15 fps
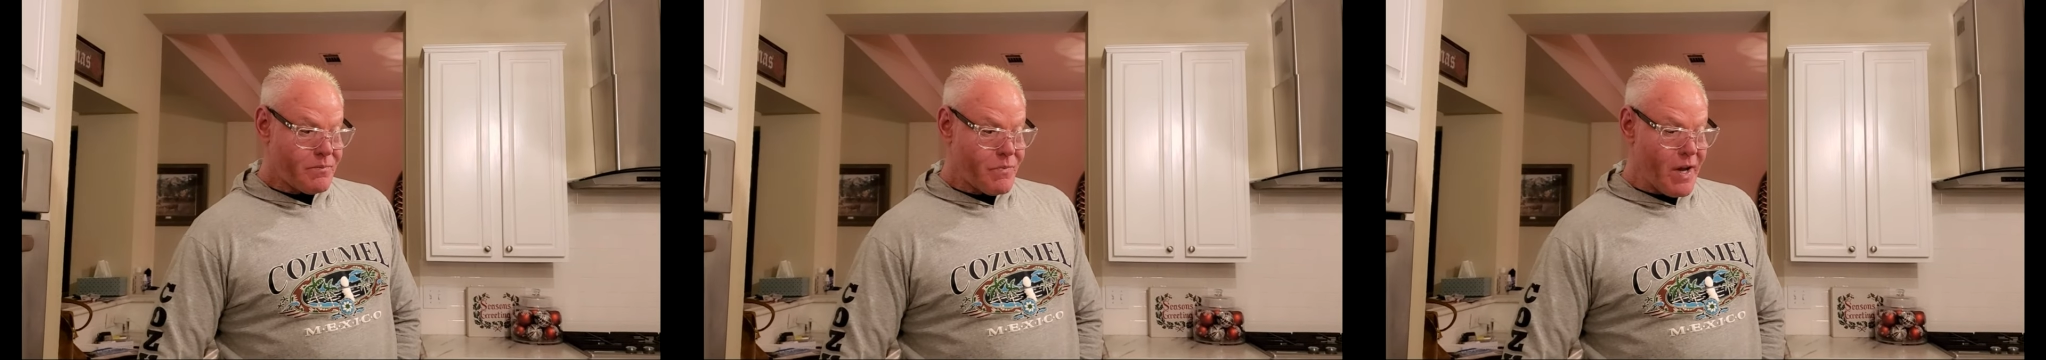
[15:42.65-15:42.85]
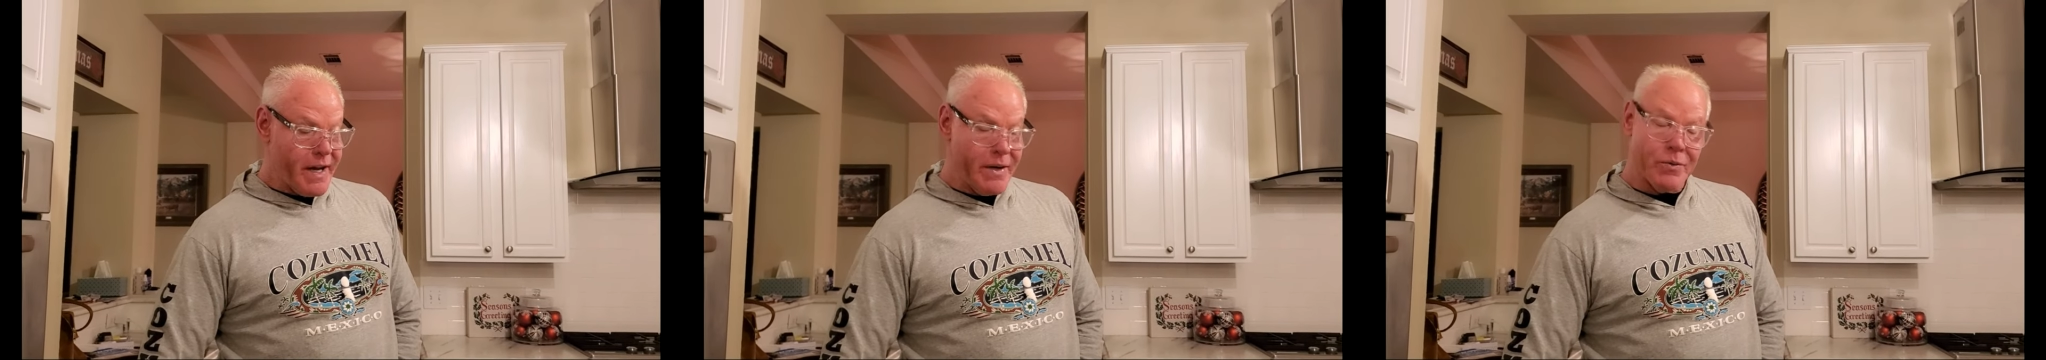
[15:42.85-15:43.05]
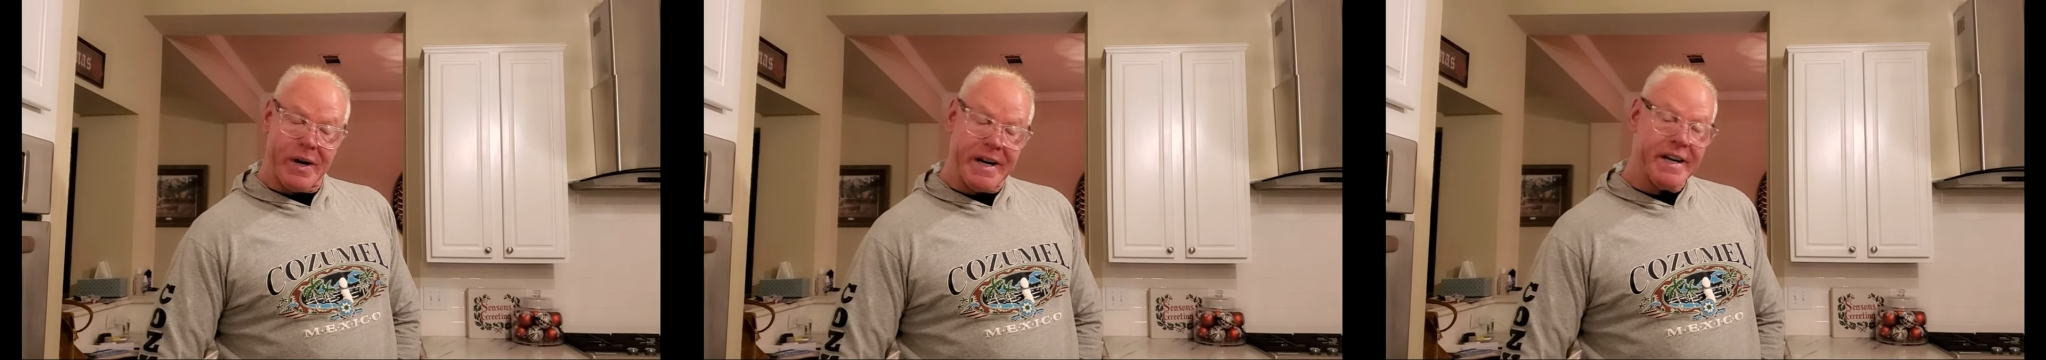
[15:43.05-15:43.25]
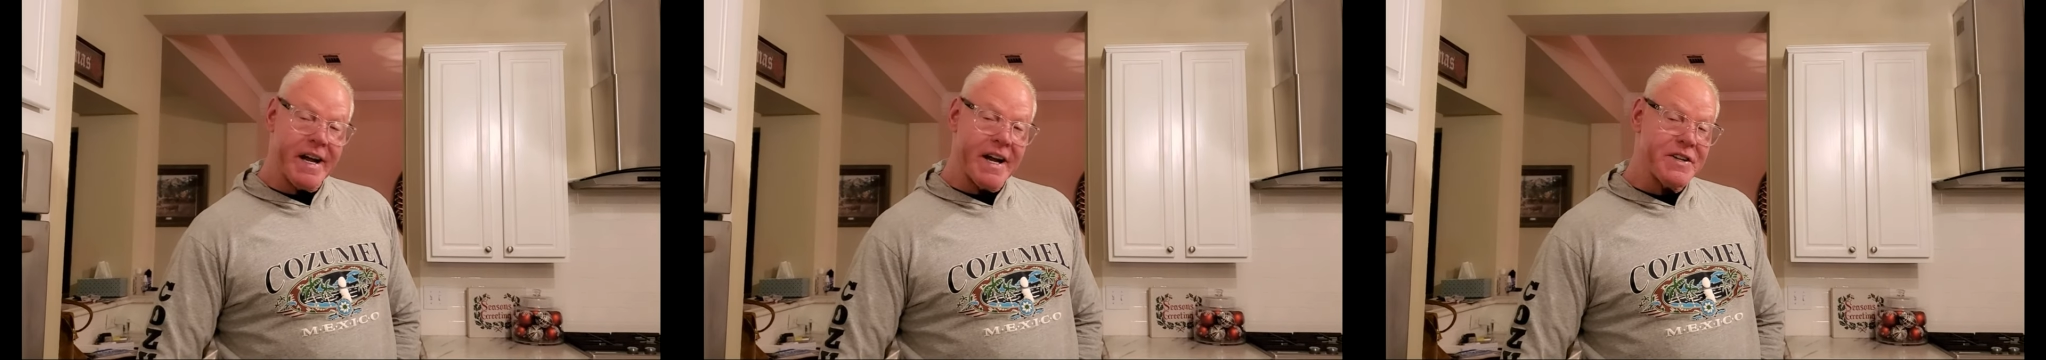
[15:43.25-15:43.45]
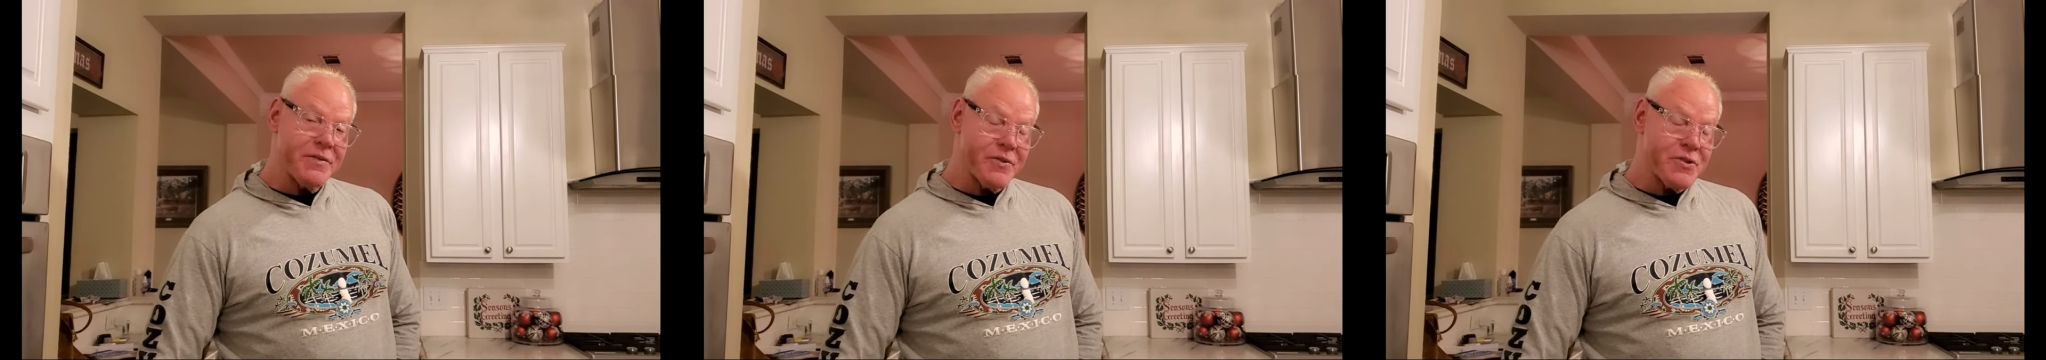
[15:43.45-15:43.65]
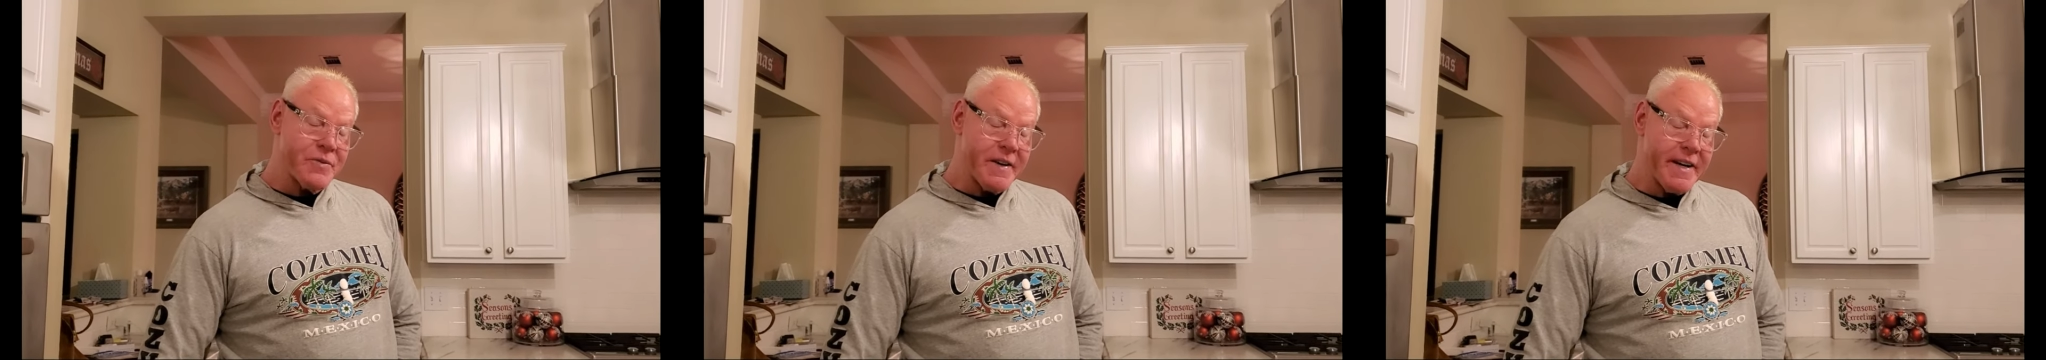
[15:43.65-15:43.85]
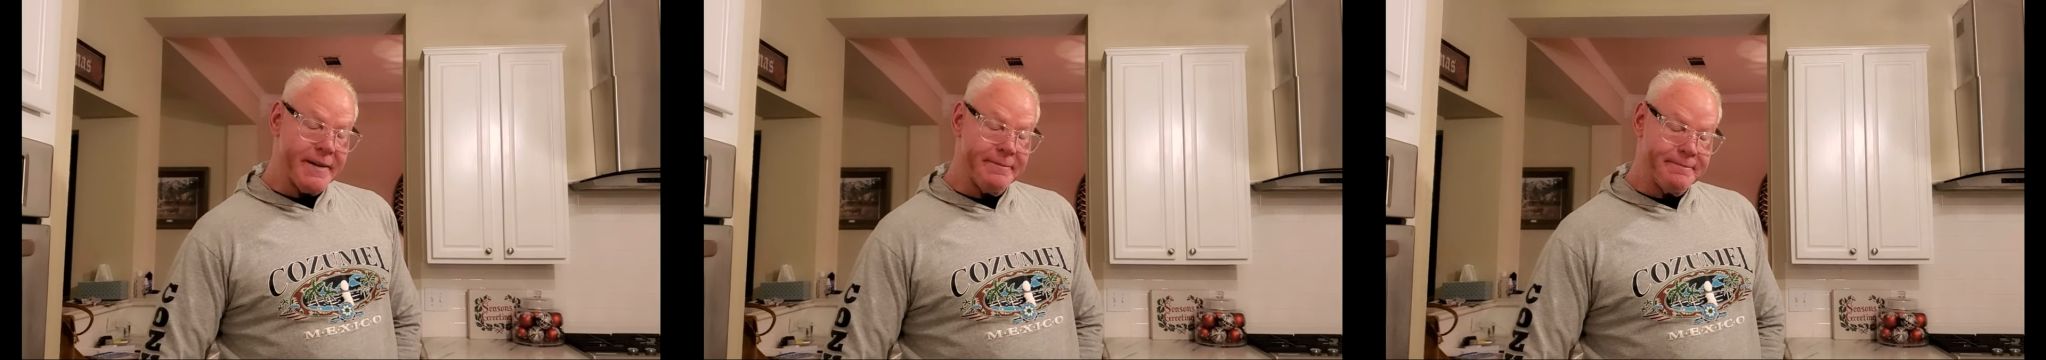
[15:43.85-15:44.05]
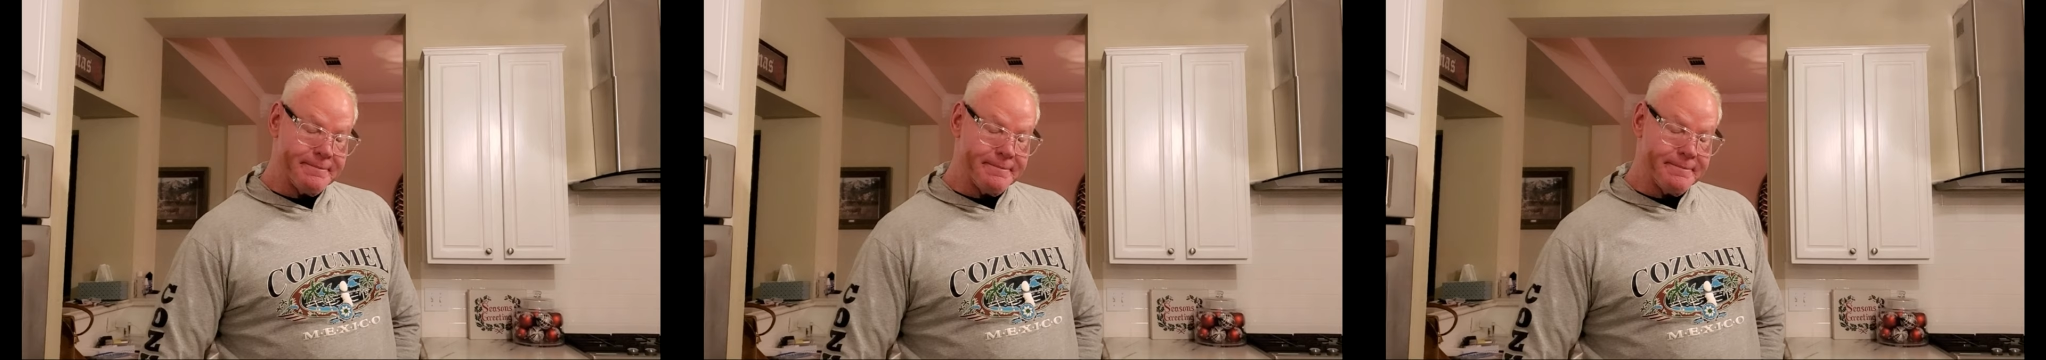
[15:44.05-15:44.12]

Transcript: anyway, he got his first vet.